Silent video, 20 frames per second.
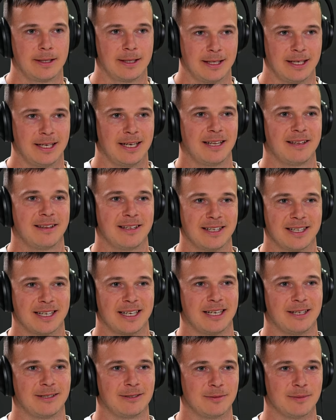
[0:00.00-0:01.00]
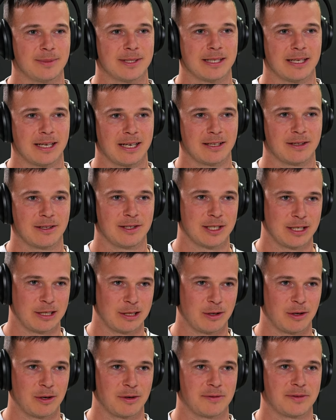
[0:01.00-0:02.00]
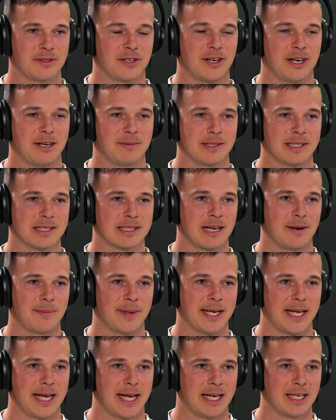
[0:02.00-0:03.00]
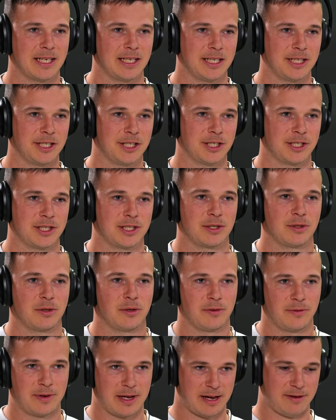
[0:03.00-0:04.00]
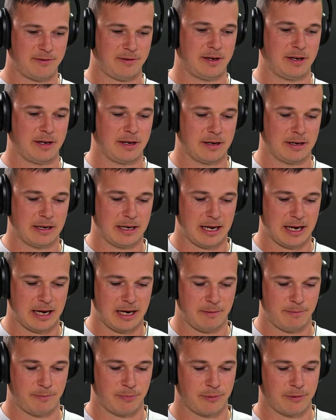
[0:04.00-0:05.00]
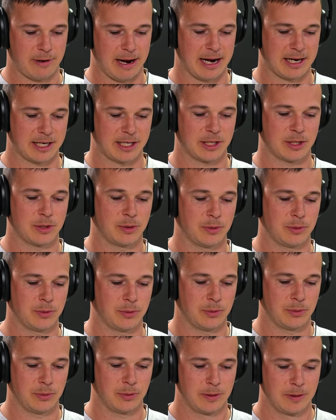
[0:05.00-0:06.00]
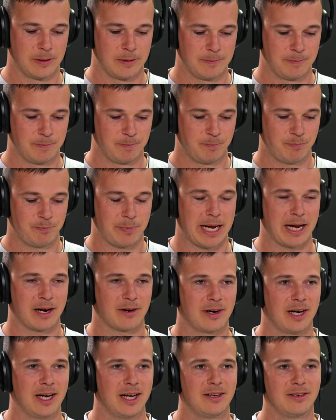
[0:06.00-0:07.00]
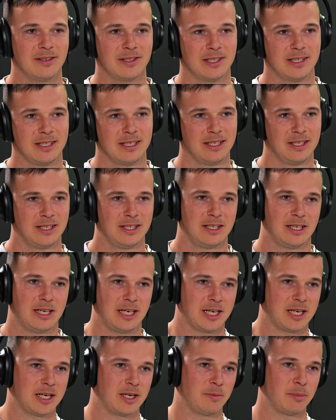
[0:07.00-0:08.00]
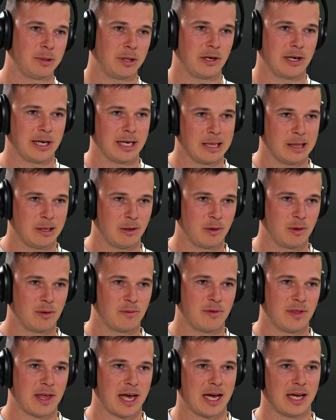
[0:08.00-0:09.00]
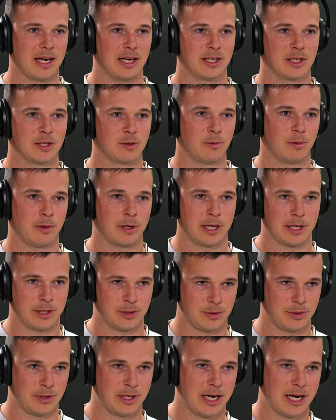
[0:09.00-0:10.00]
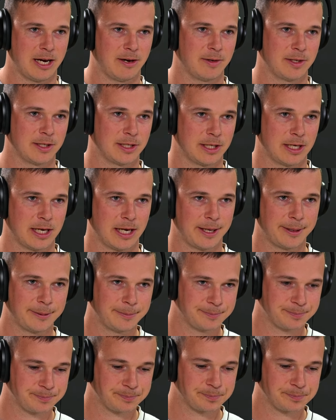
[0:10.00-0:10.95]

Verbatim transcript: Yeah, I think it helps. Like, there's a lot of times it's come in handy just sort of having a practical background. I can apply a lot of that into what I do now and today. Mm-hmm.